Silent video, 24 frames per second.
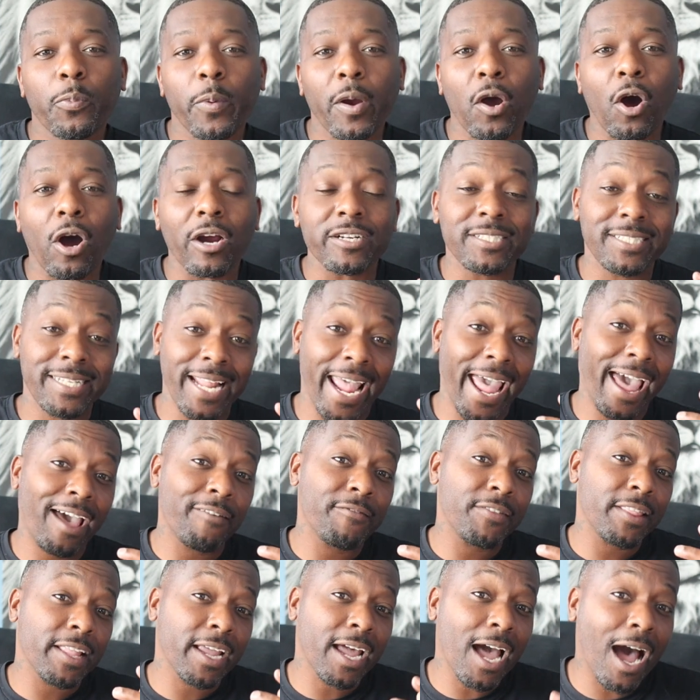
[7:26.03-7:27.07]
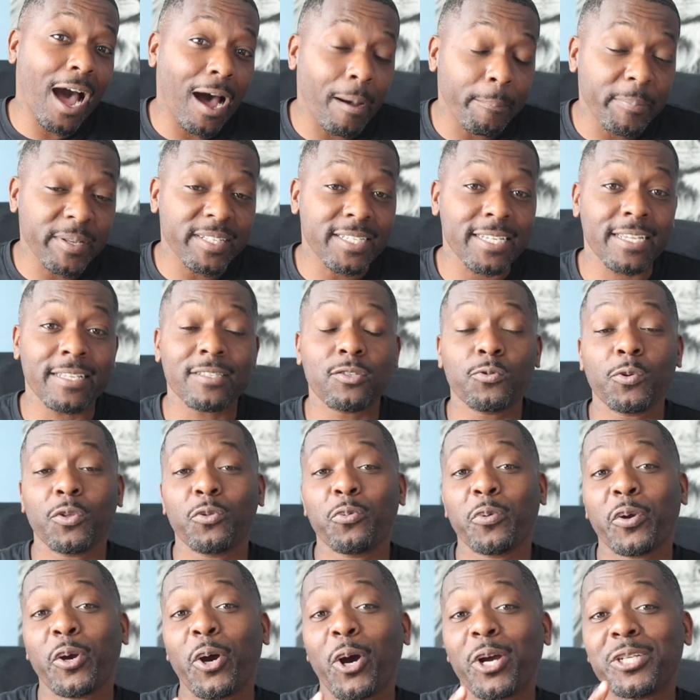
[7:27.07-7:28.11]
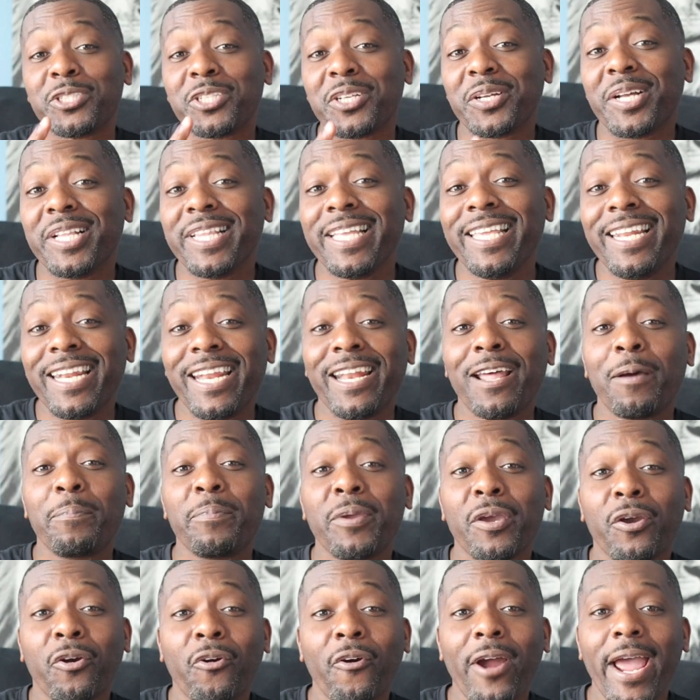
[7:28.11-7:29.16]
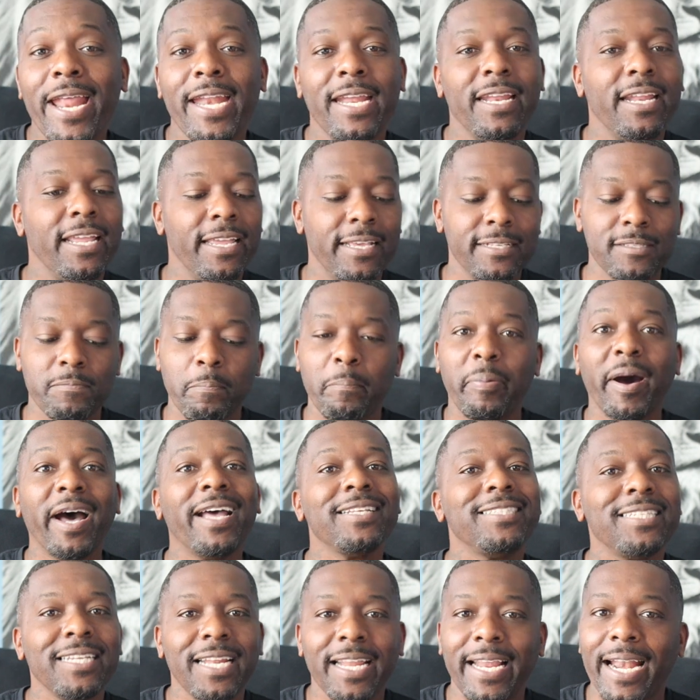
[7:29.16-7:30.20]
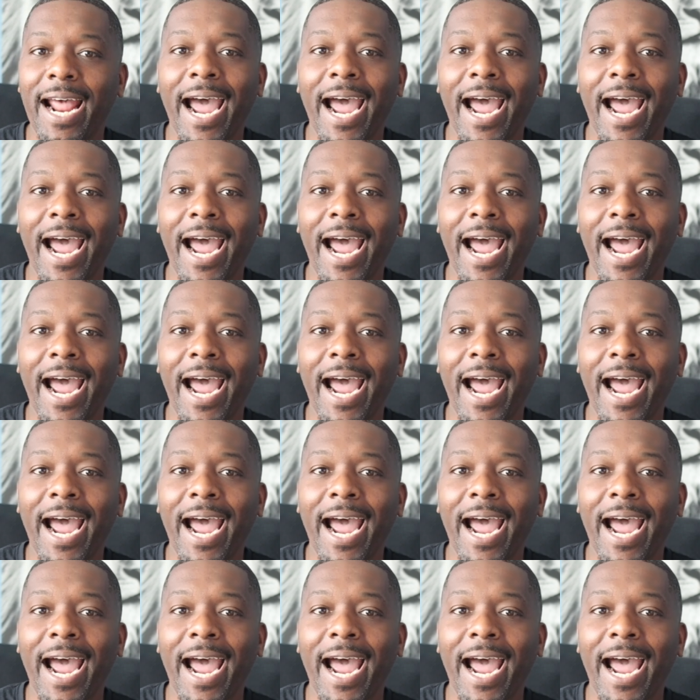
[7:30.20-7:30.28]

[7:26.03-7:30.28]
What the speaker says: regards to having the competence with regards to cleaning up your credit is budgeting.